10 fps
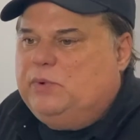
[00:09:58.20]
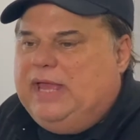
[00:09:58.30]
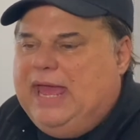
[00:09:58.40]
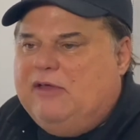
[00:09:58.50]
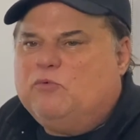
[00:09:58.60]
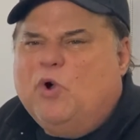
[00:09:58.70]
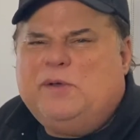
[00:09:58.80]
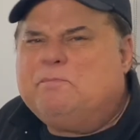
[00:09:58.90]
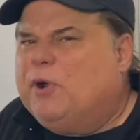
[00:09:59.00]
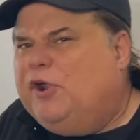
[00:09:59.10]
have,
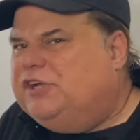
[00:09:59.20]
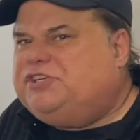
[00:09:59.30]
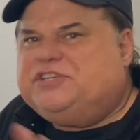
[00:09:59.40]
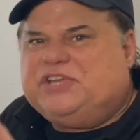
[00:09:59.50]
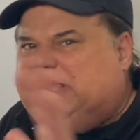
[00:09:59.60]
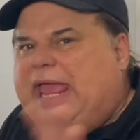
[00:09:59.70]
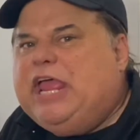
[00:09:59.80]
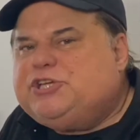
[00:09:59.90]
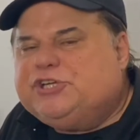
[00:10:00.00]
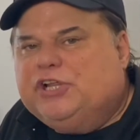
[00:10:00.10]
one burnishes
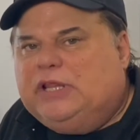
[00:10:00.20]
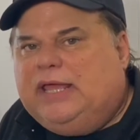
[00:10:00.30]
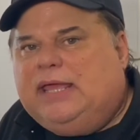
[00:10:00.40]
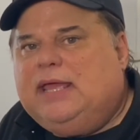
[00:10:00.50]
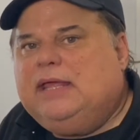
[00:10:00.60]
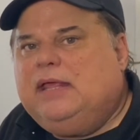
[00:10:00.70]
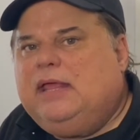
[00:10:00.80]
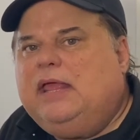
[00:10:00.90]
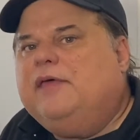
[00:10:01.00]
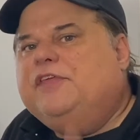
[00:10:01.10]
occasionally,
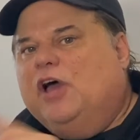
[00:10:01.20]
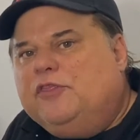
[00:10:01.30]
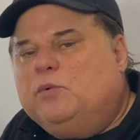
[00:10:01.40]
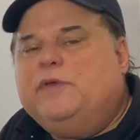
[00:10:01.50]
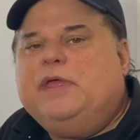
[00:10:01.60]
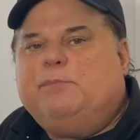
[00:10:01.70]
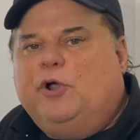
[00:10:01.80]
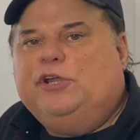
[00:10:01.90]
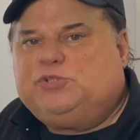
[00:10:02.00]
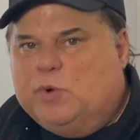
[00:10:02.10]
and the other one they
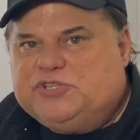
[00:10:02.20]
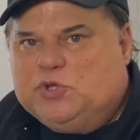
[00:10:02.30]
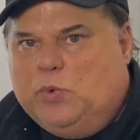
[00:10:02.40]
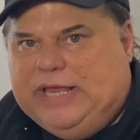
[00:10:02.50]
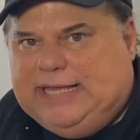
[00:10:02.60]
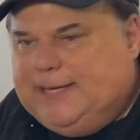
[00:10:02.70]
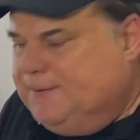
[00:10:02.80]
burnish once a week.